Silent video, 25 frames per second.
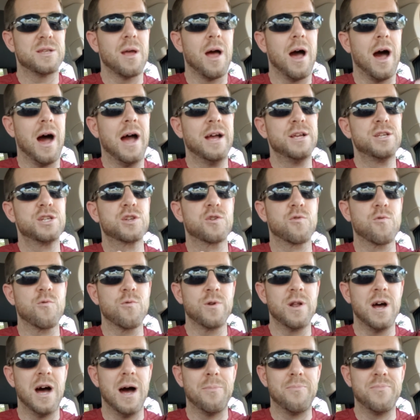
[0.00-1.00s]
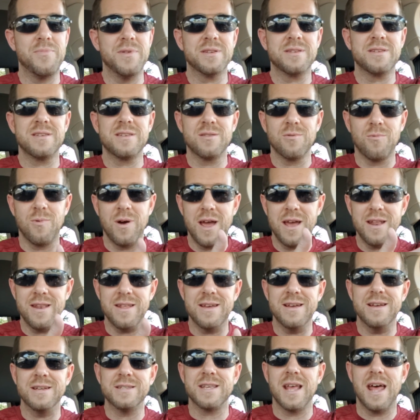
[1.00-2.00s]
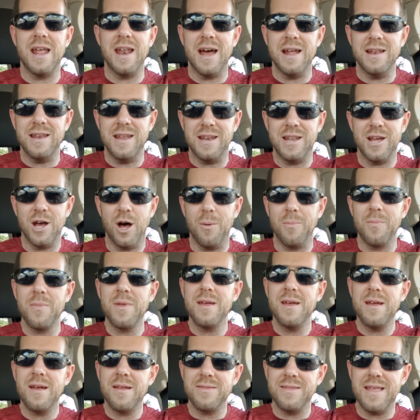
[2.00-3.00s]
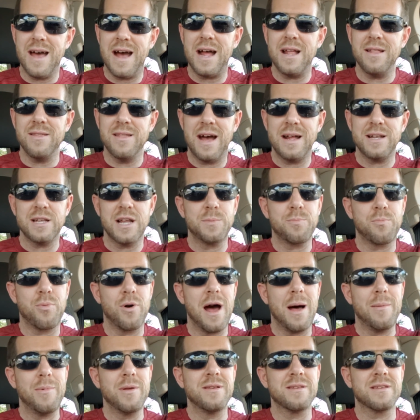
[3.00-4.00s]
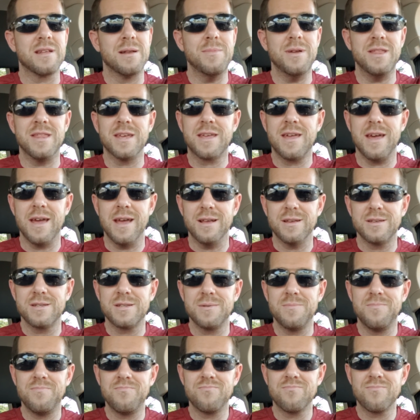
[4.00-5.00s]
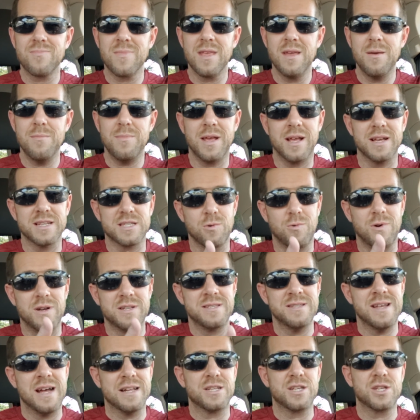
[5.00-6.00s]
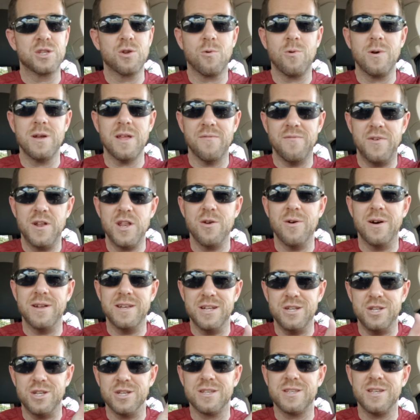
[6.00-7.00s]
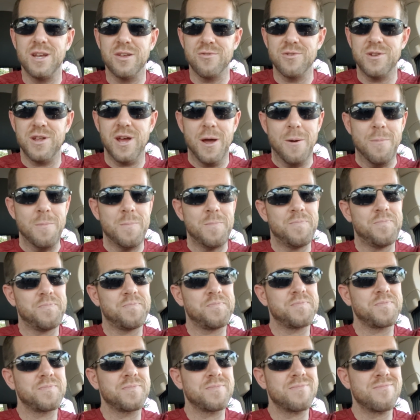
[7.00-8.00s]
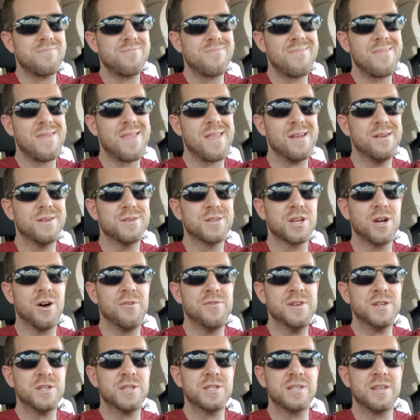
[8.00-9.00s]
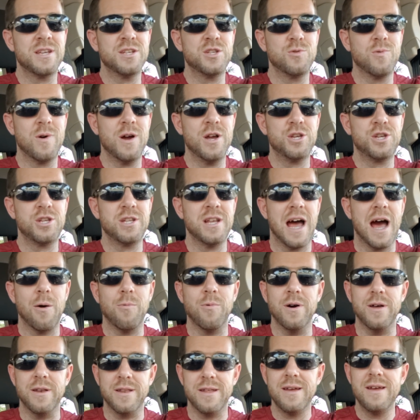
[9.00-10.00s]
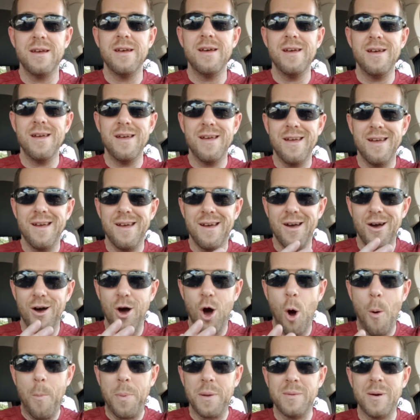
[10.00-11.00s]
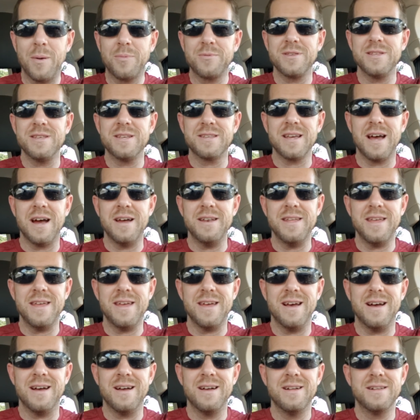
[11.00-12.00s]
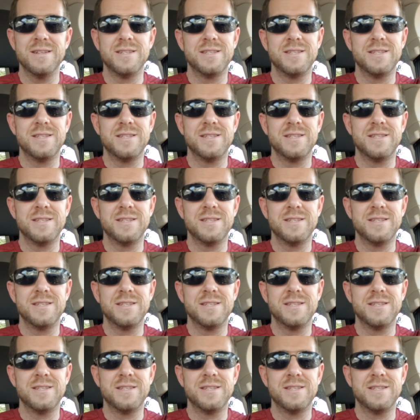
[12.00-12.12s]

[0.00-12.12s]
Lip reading: I screwed up, this is the way it is, and I need help. That's probably going to be the case, because it wasn't that story, that video I did just the other day. So in this situation, I would open him up to this idea,